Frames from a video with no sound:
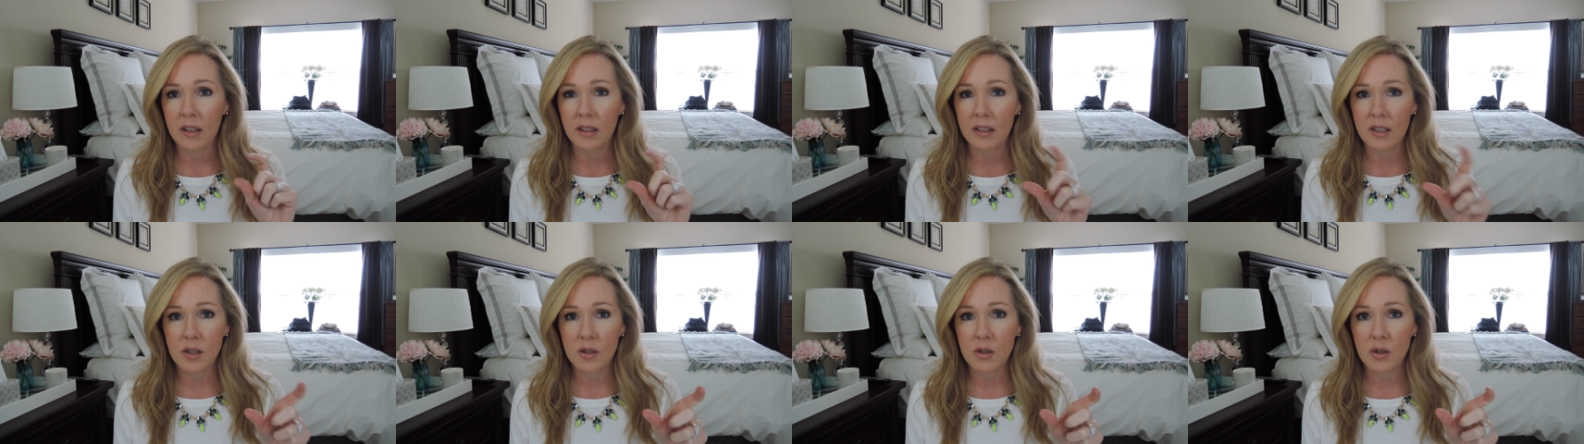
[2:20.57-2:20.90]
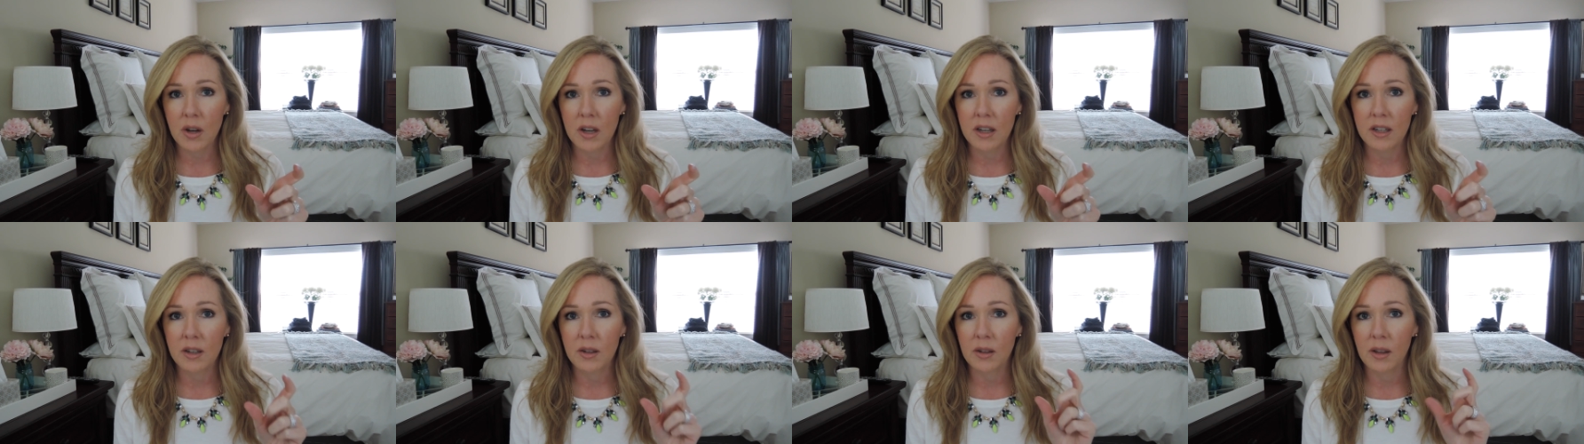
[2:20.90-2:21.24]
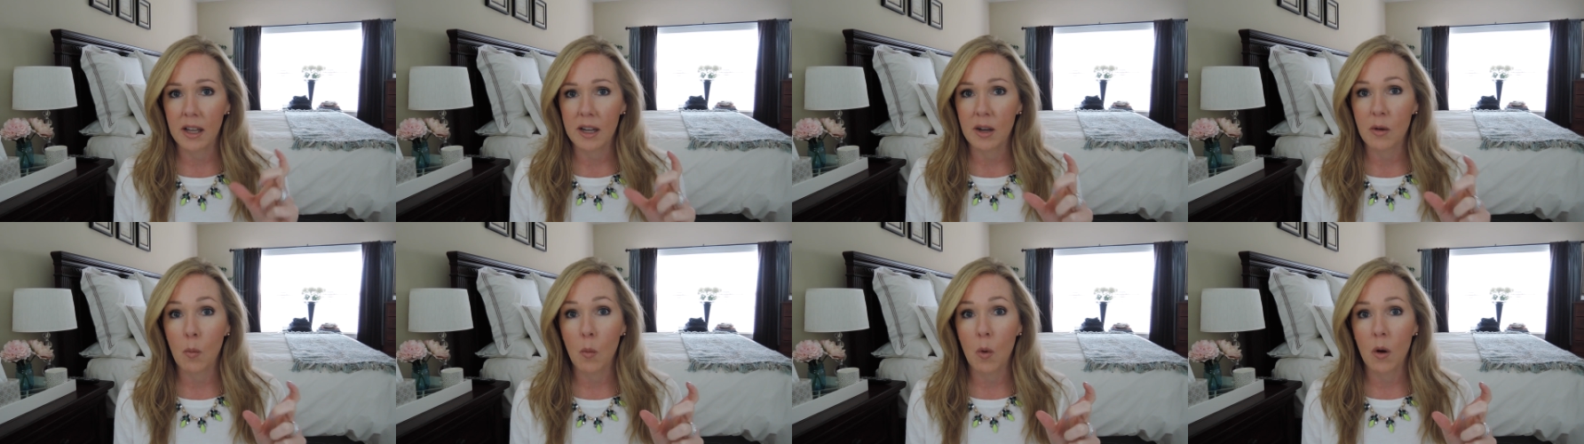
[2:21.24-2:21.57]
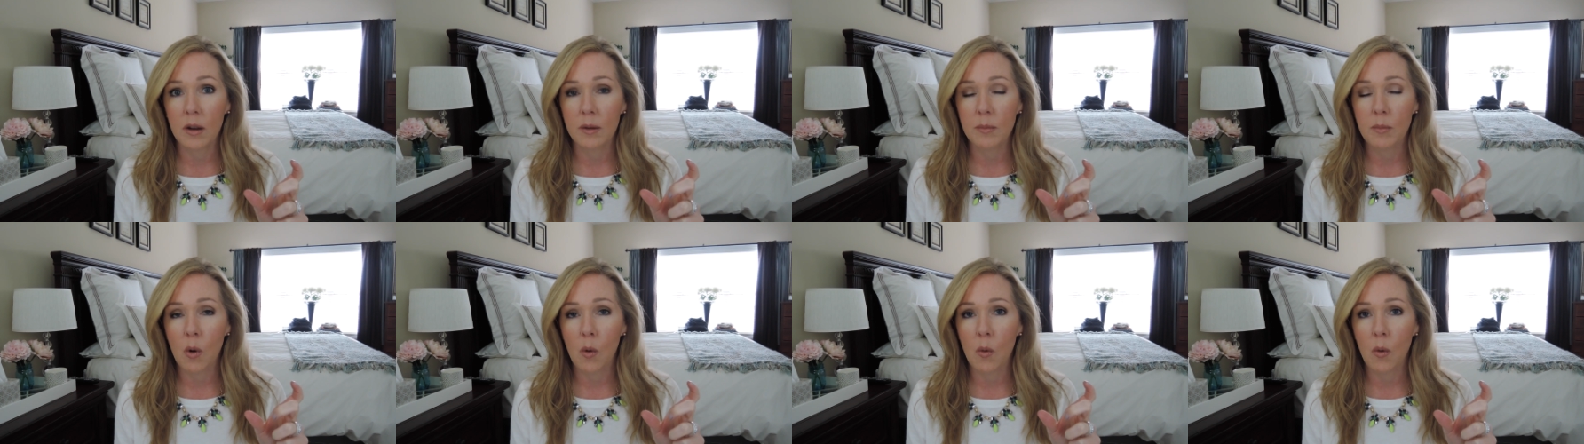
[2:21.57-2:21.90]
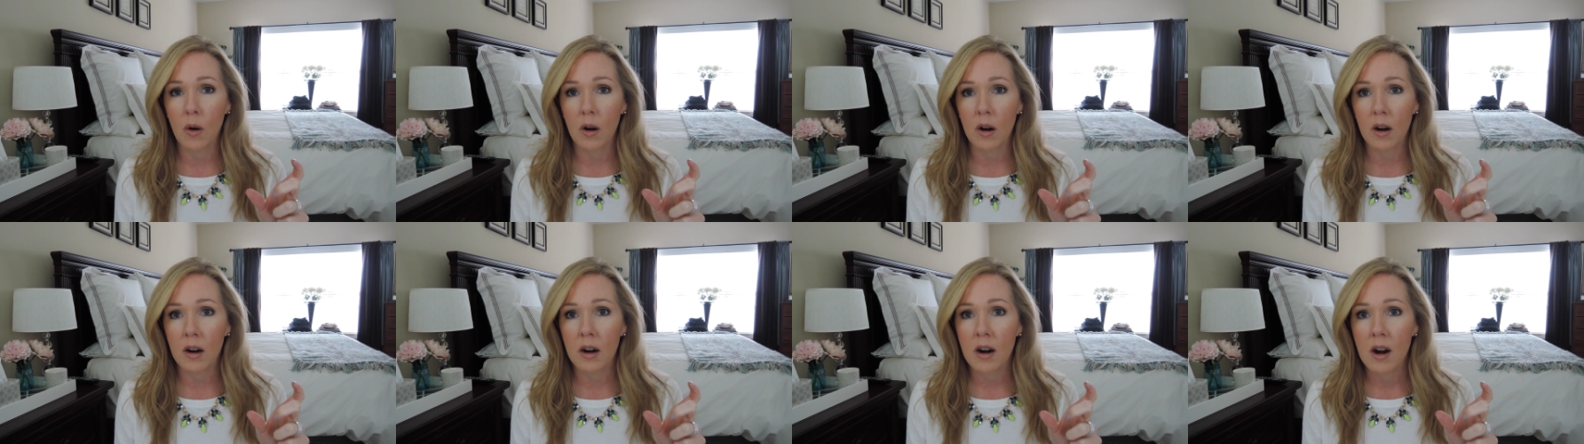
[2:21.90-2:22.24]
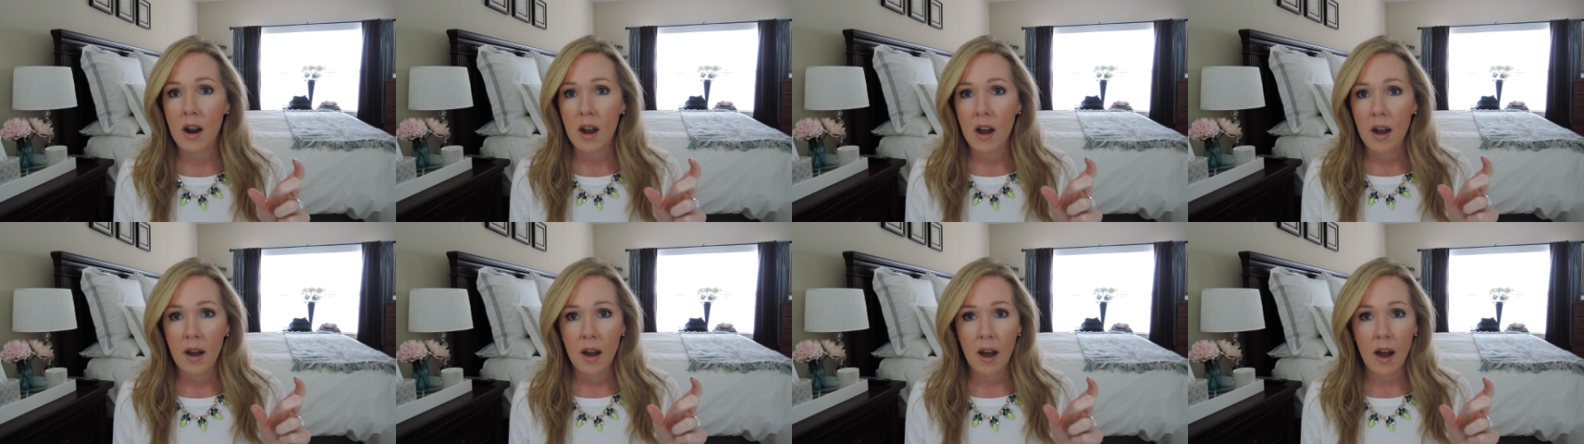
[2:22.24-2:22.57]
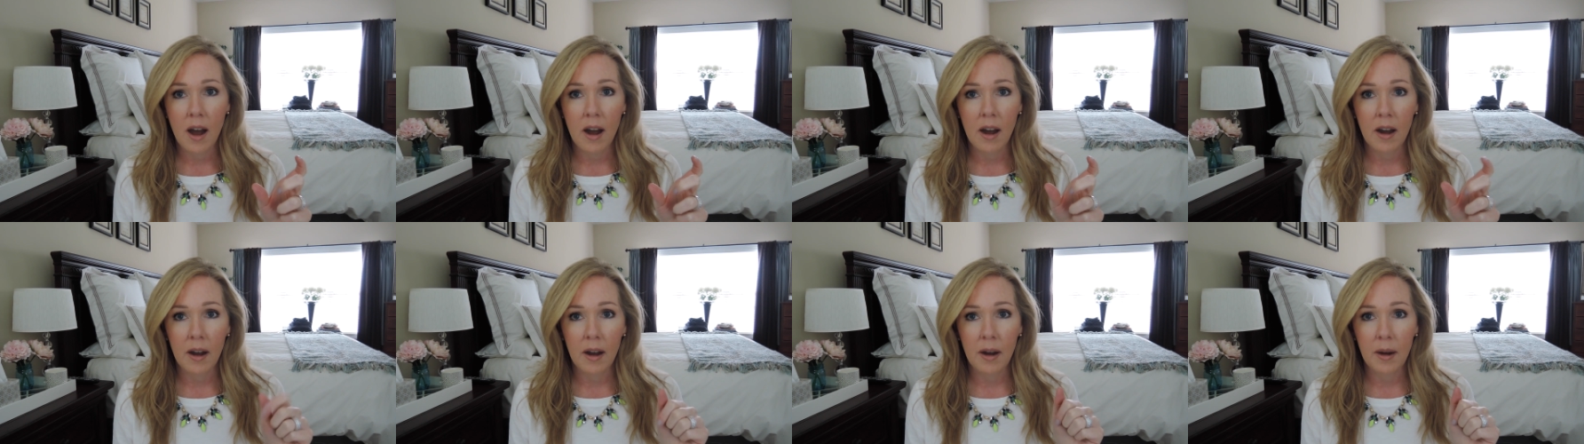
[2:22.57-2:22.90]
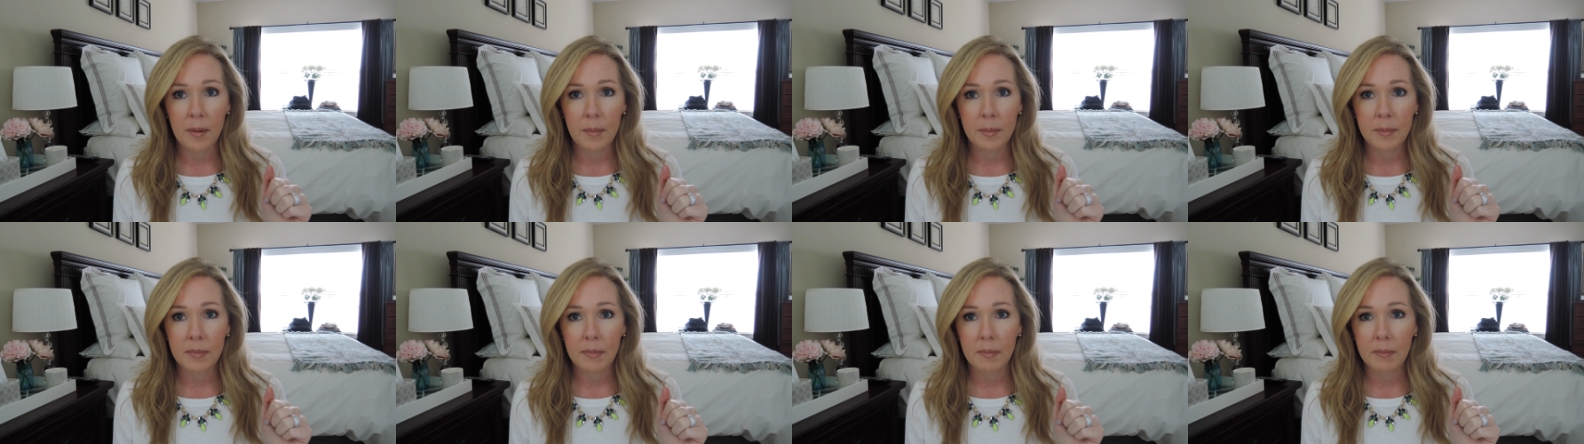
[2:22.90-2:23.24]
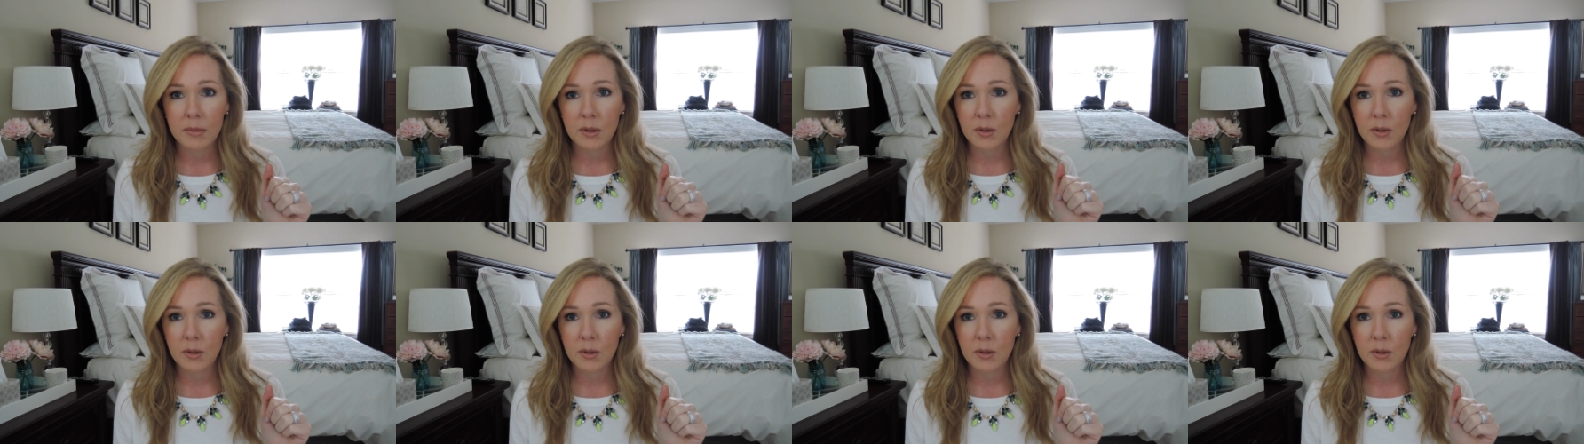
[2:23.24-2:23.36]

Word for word: Usually I do it like one more. Um,